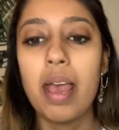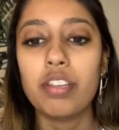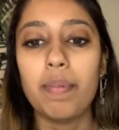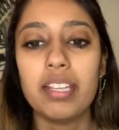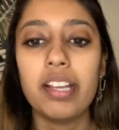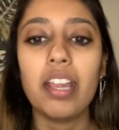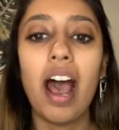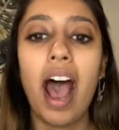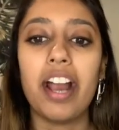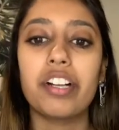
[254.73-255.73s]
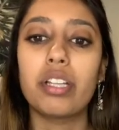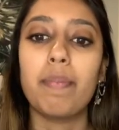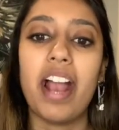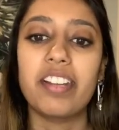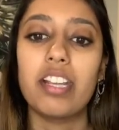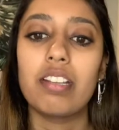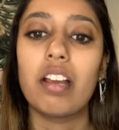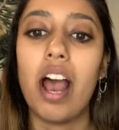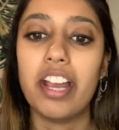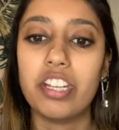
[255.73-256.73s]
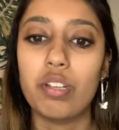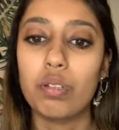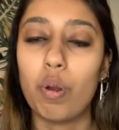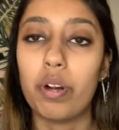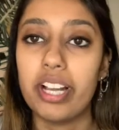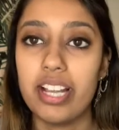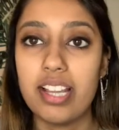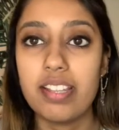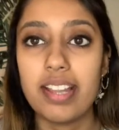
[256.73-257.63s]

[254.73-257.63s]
So basically the higher the Magnet IQ score is,